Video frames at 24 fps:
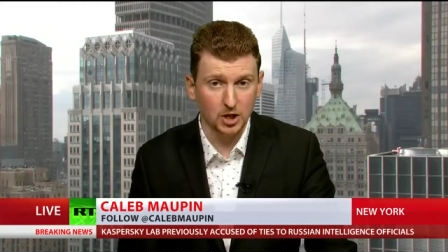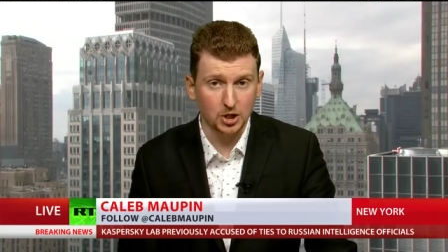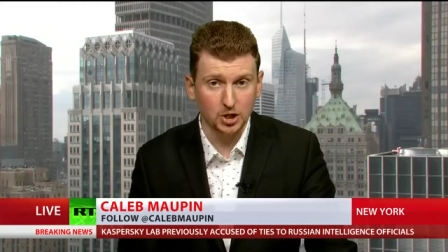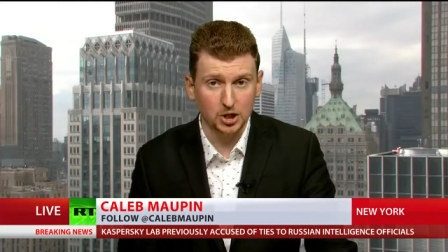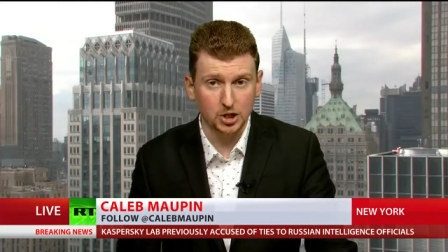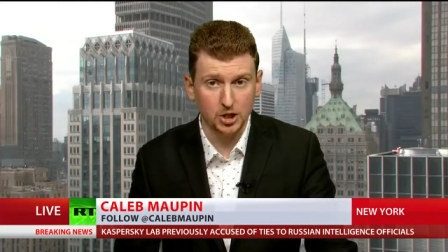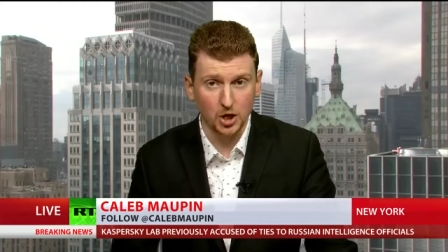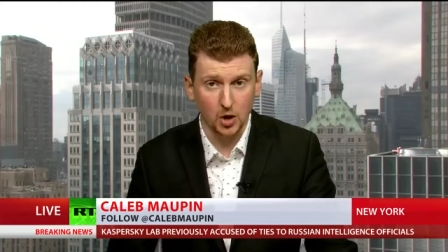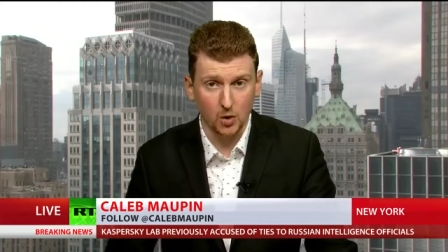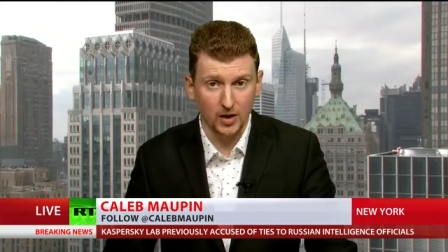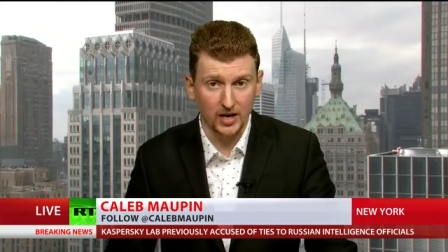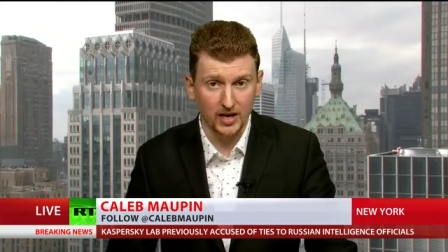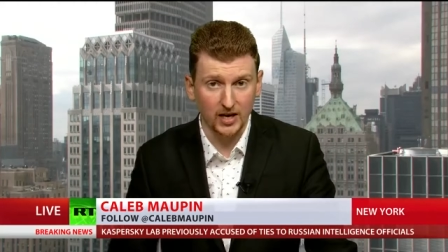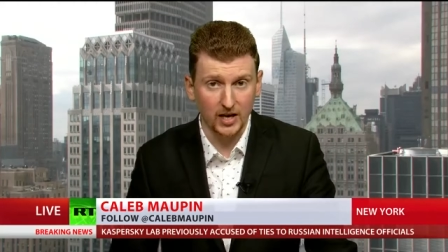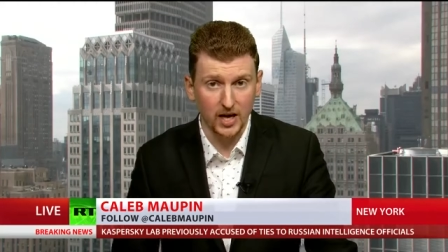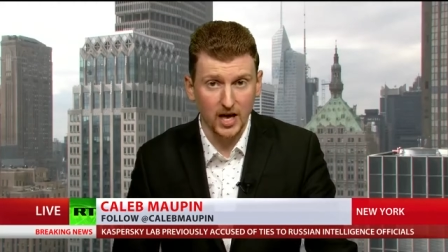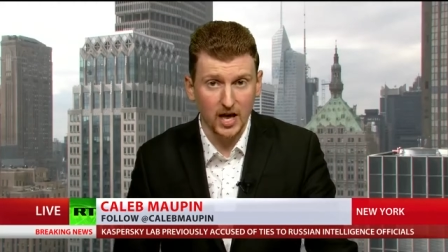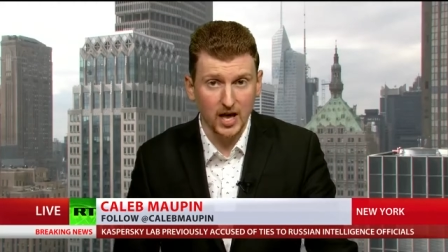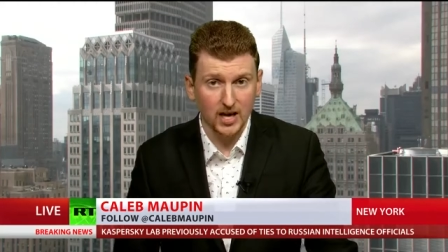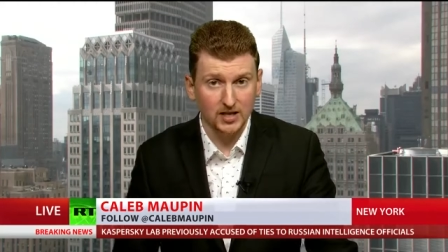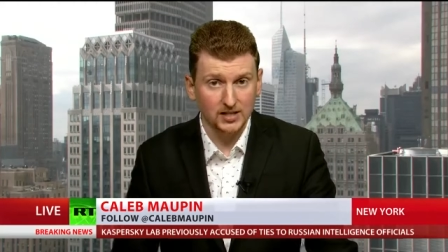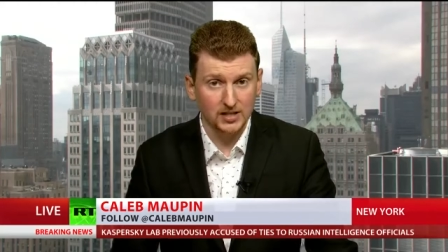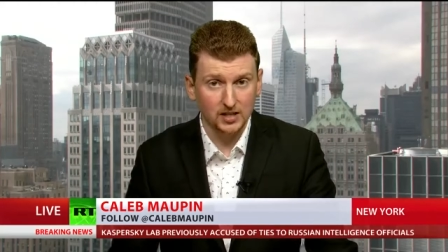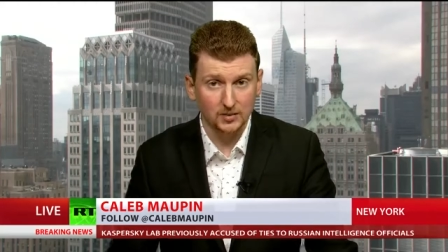uh,
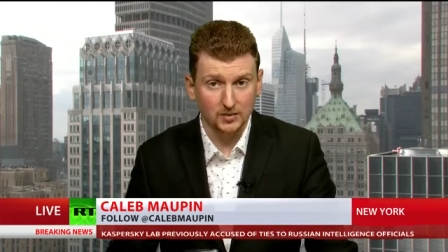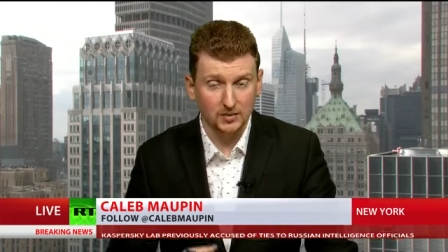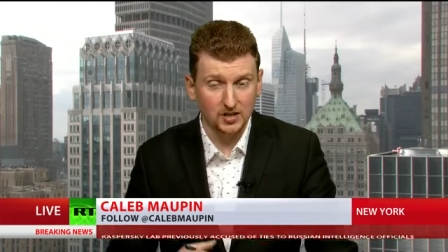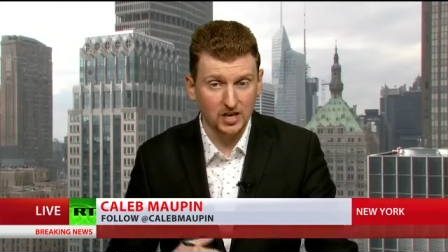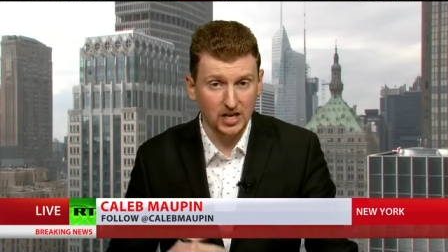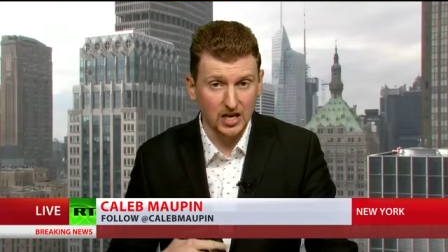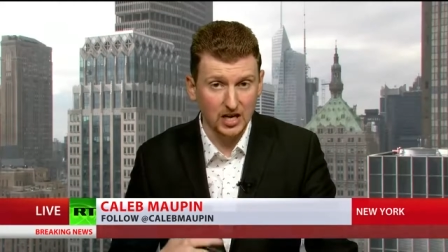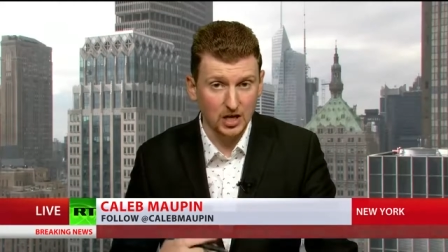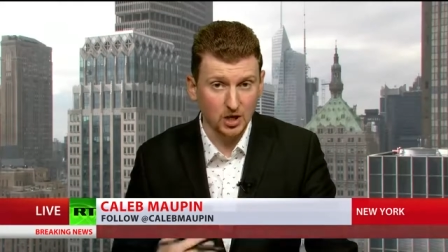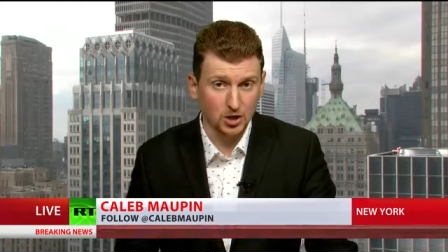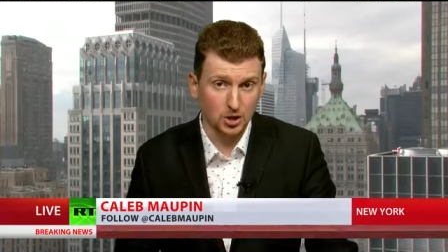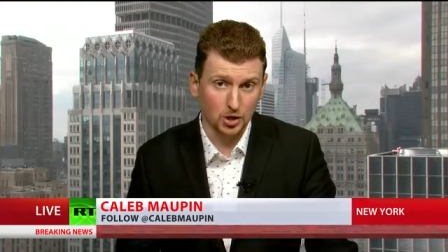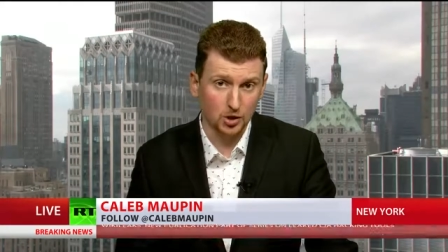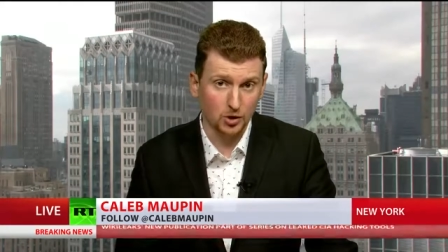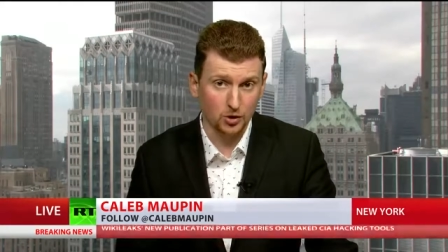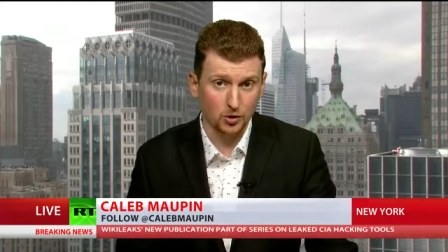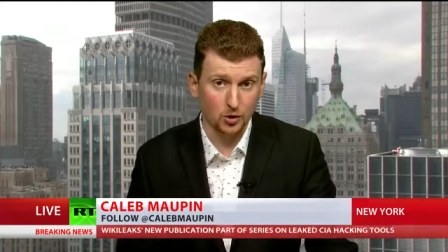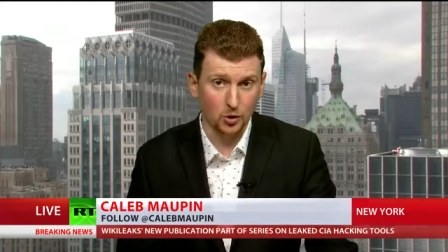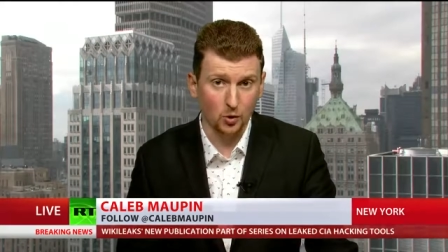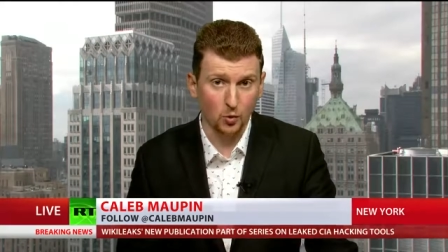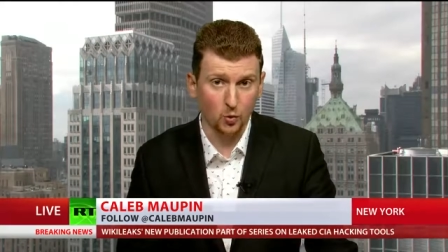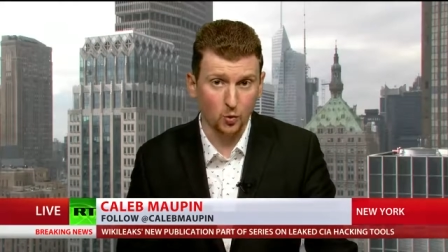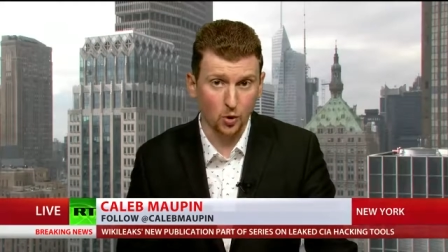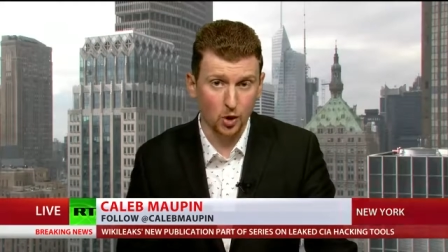showing some of the
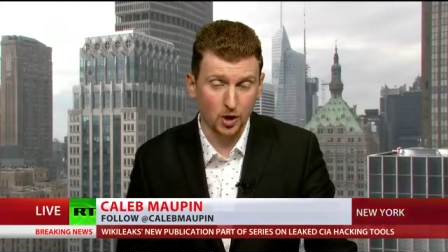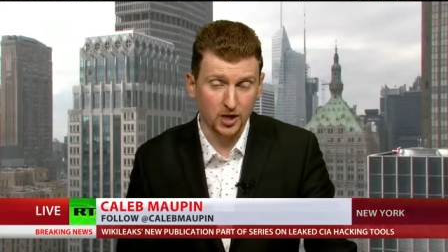internal